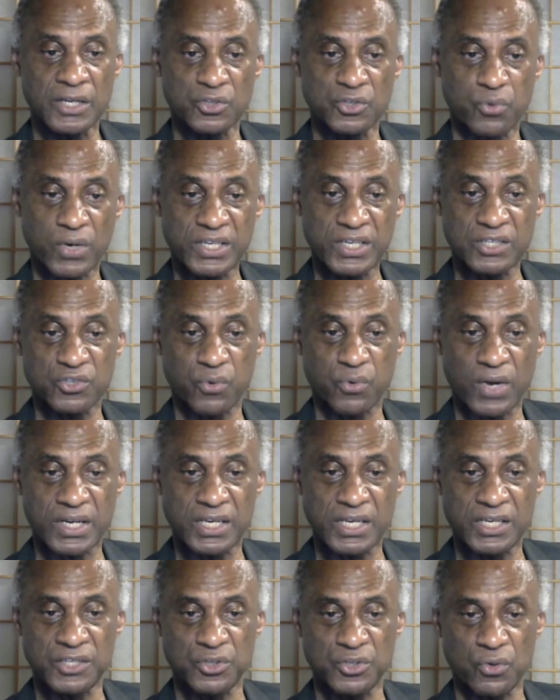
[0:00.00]
In
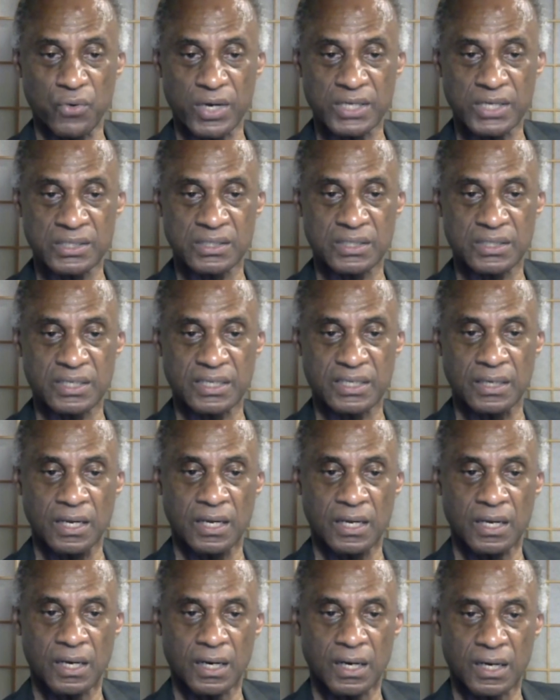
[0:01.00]
2020, U.S.
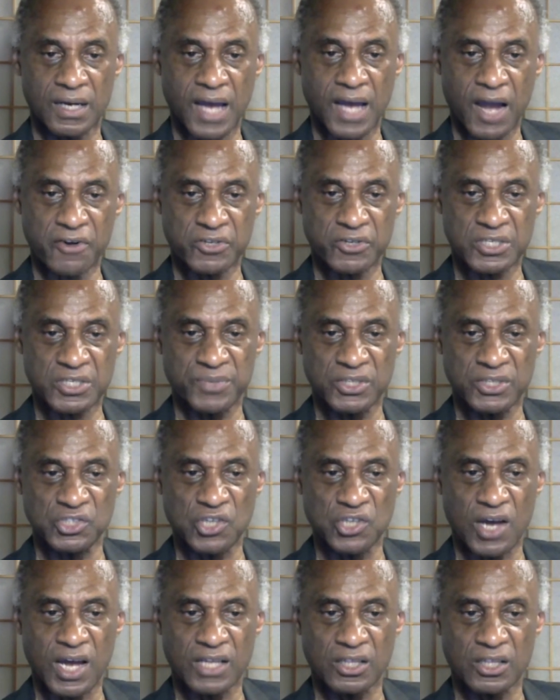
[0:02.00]

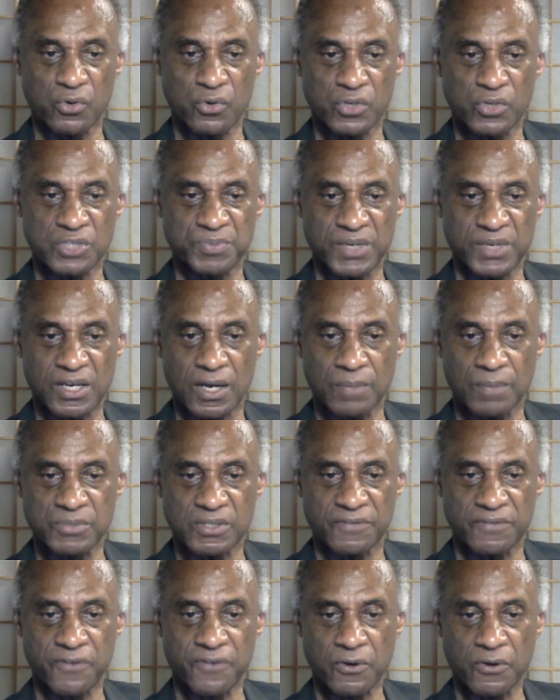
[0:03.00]
Congressman John Lewis
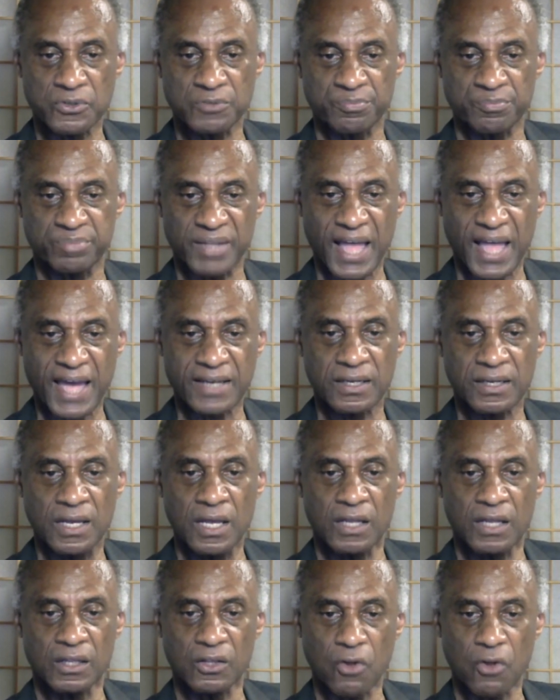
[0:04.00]
becomes the first Black
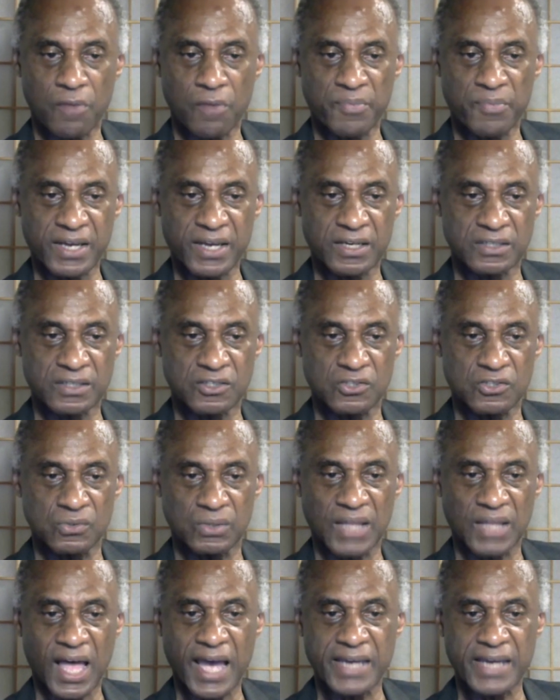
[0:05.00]
lawmaker
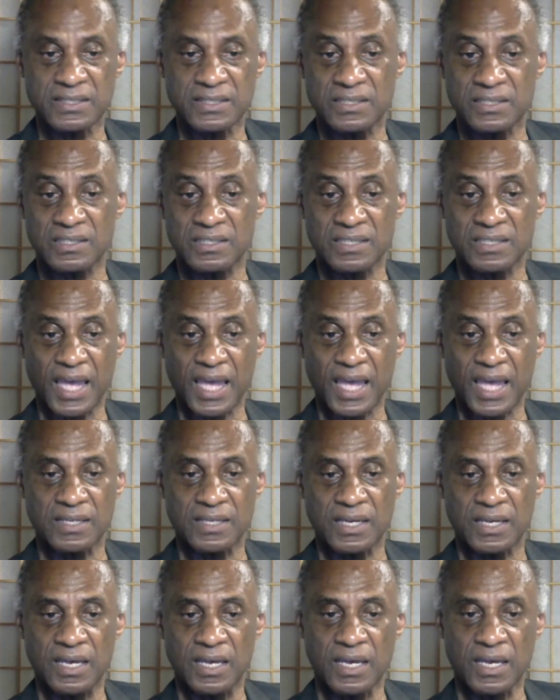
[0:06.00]
to lie in
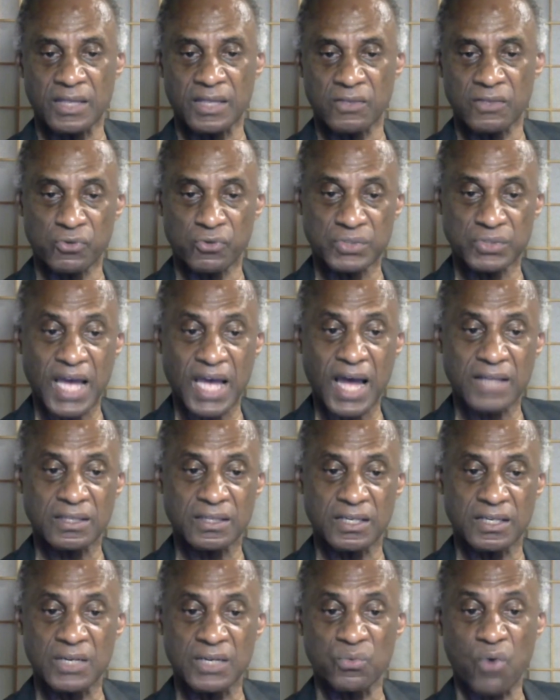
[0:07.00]
state in the
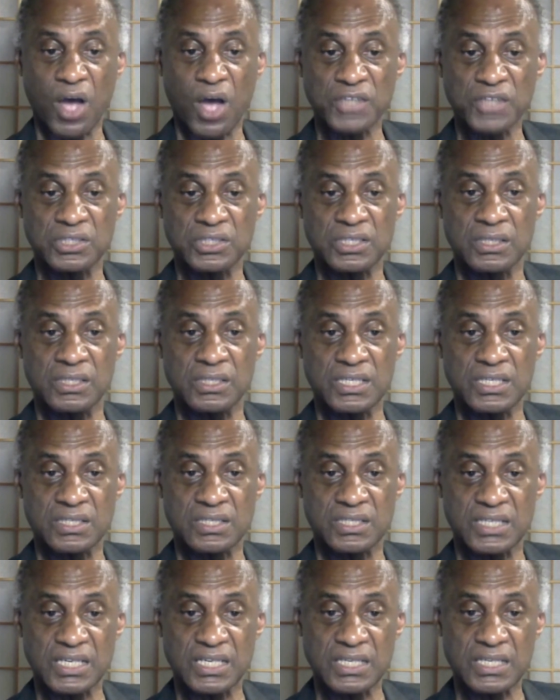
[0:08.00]
Rotunda in Washington,
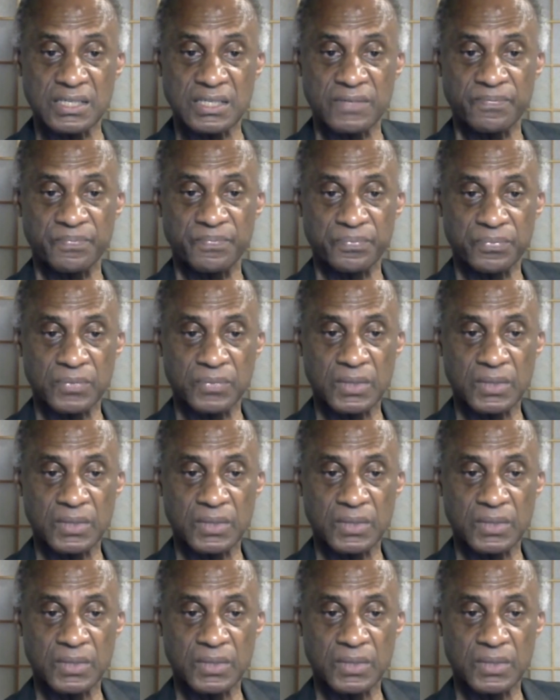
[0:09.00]
D.C.